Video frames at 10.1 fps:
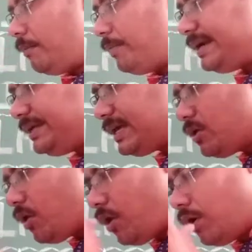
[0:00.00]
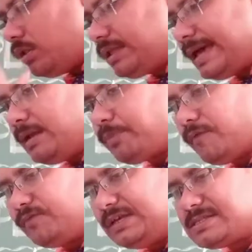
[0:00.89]
by taking all the help
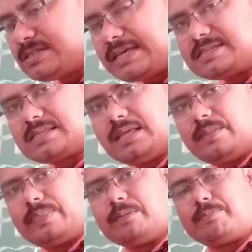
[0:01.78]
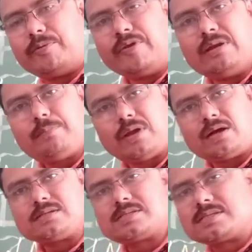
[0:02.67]
of these things, the green
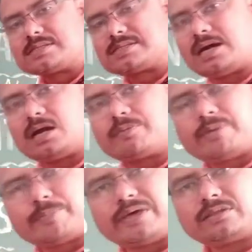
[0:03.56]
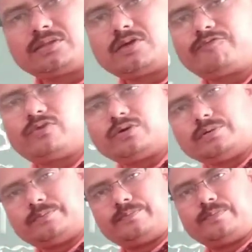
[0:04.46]
plants start preparing their food,
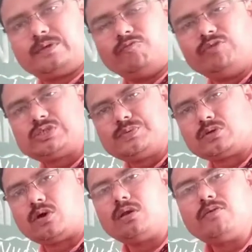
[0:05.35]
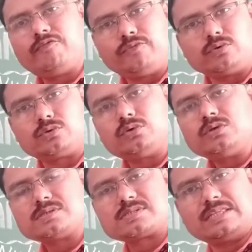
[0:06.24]
which we call
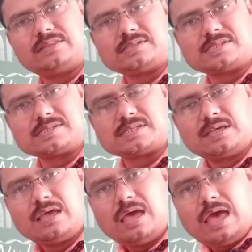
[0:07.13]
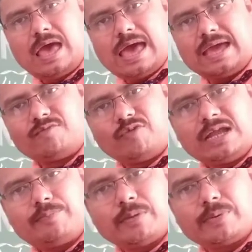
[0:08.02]
photosynthesis. And
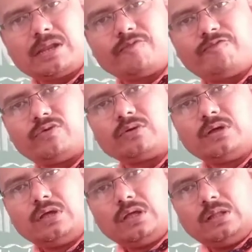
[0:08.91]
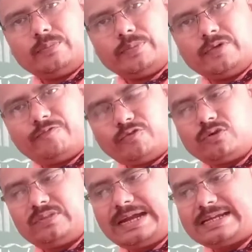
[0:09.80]
while preparing food, the
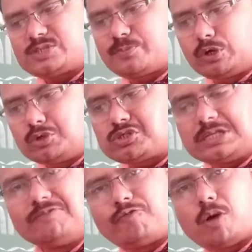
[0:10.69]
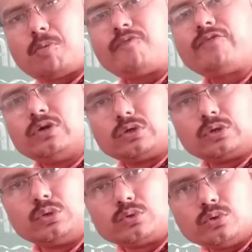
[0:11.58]
food that is produced in form
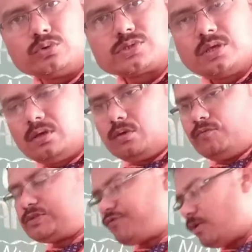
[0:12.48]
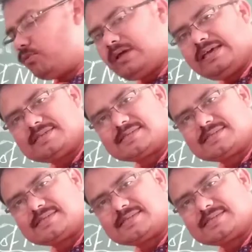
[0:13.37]
of glucose, which formula is